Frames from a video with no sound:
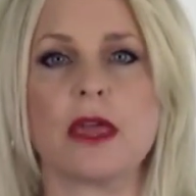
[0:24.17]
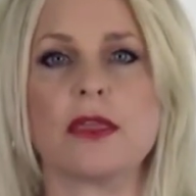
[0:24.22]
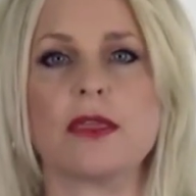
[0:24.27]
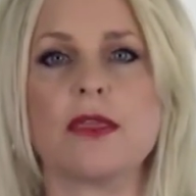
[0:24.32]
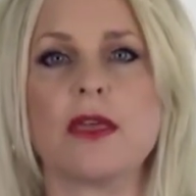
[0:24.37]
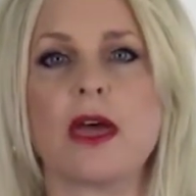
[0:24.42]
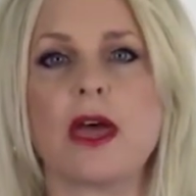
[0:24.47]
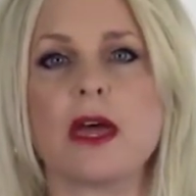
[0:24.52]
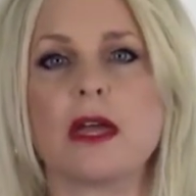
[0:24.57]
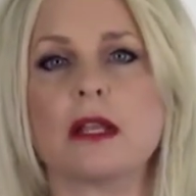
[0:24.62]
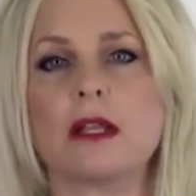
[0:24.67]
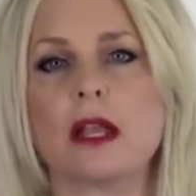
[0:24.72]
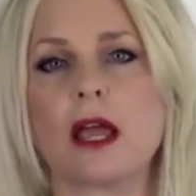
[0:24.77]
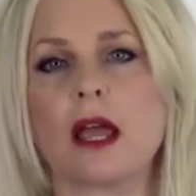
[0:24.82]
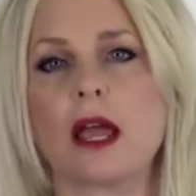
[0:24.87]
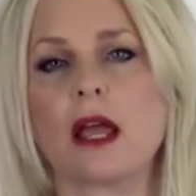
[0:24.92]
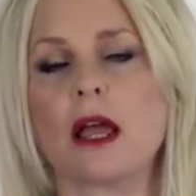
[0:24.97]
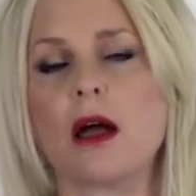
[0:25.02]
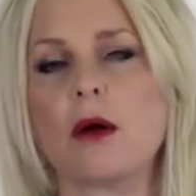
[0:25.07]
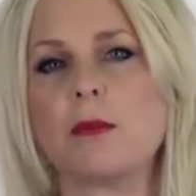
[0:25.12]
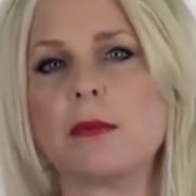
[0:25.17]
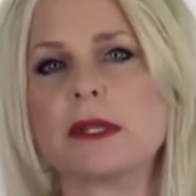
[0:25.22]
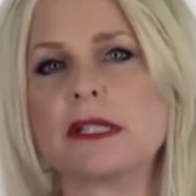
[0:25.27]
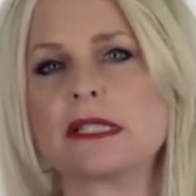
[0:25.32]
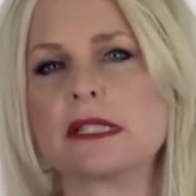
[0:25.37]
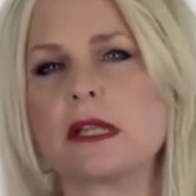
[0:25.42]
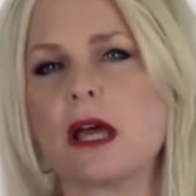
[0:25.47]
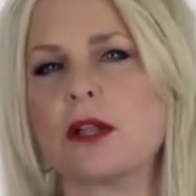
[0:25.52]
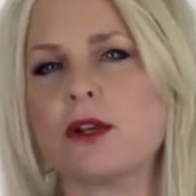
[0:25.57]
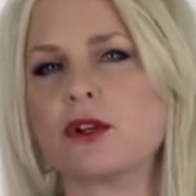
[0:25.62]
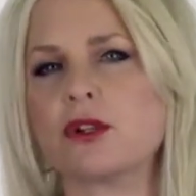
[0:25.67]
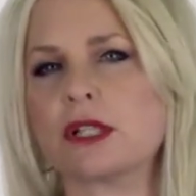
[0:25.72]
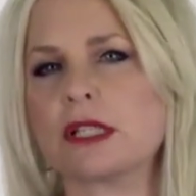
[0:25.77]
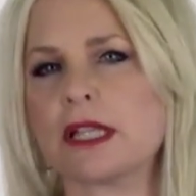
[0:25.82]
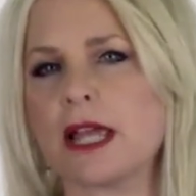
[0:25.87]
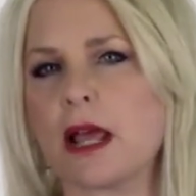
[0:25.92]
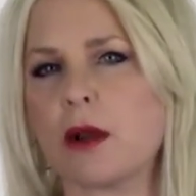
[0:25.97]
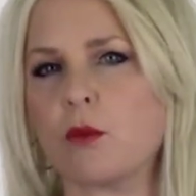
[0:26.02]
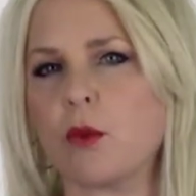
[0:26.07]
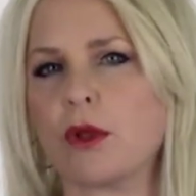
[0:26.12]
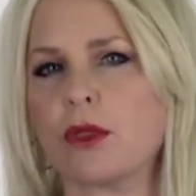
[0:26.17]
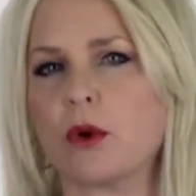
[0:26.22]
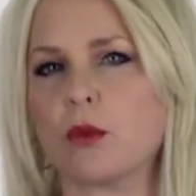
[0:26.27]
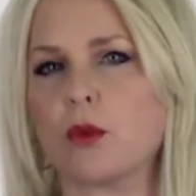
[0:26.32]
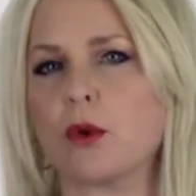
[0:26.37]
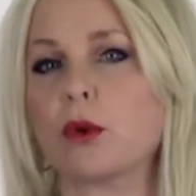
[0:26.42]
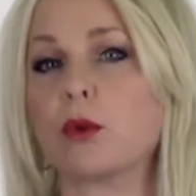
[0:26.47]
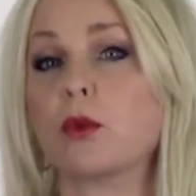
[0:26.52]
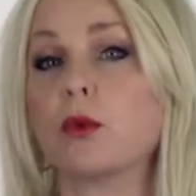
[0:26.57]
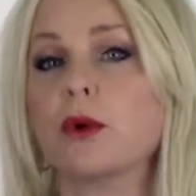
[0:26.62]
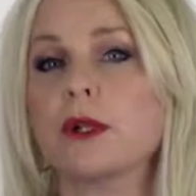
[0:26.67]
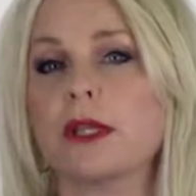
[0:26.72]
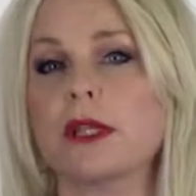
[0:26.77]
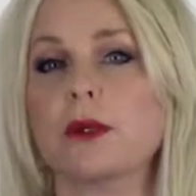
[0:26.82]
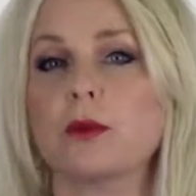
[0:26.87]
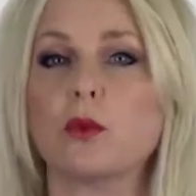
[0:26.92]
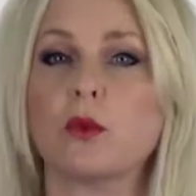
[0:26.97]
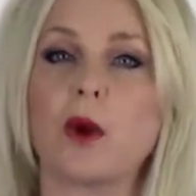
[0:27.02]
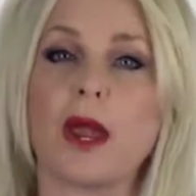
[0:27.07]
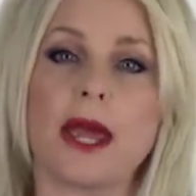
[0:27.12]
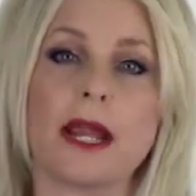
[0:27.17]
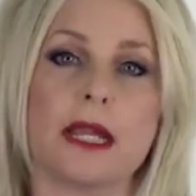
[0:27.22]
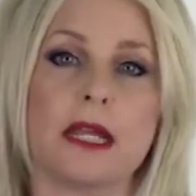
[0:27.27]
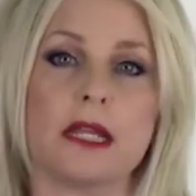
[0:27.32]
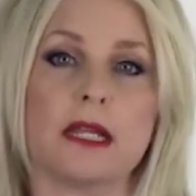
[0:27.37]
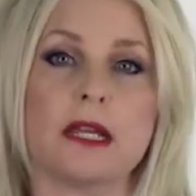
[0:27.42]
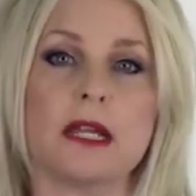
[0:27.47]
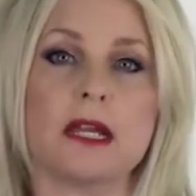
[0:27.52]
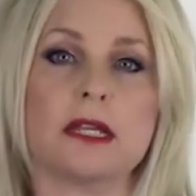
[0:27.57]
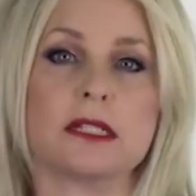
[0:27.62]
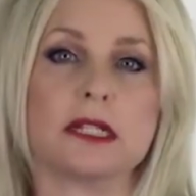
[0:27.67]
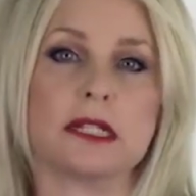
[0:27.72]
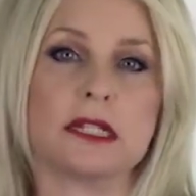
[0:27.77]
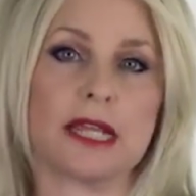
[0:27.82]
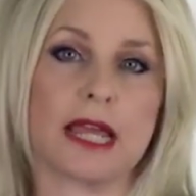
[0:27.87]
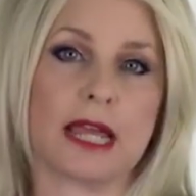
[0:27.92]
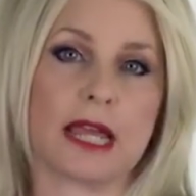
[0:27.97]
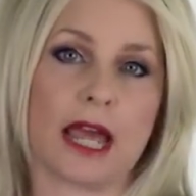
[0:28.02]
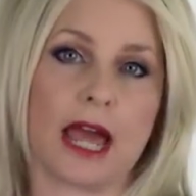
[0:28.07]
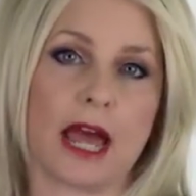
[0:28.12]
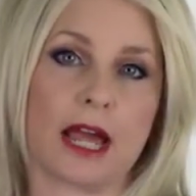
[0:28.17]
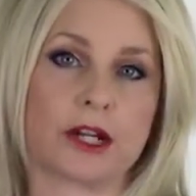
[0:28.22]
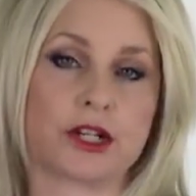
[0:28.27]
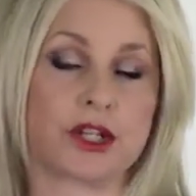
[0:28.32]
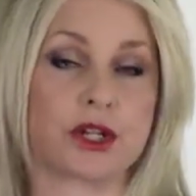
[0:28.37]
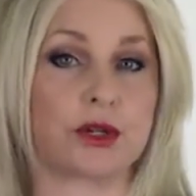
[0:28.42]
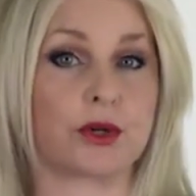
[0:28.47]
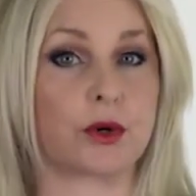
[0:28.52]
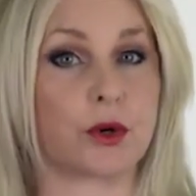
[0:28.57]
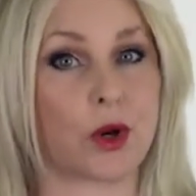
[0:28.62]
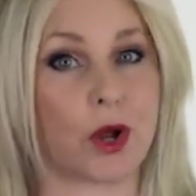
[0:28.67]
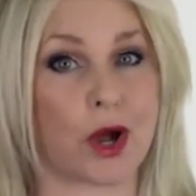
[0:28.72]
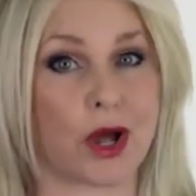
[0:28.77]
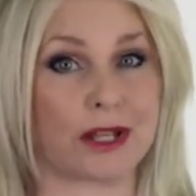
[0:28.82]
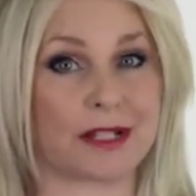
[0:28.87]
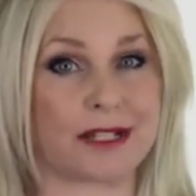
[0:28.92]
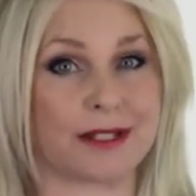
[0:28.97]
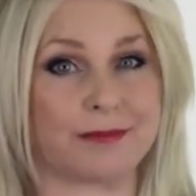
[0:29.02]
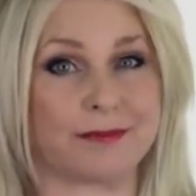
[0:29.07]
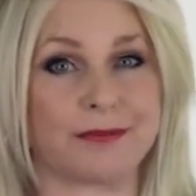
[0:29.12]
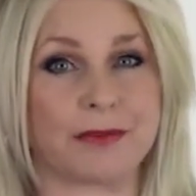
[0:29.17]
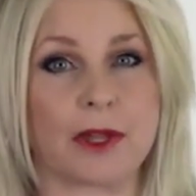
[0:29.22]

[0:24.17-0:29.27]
that help us understand whether we're really ready to take action or not.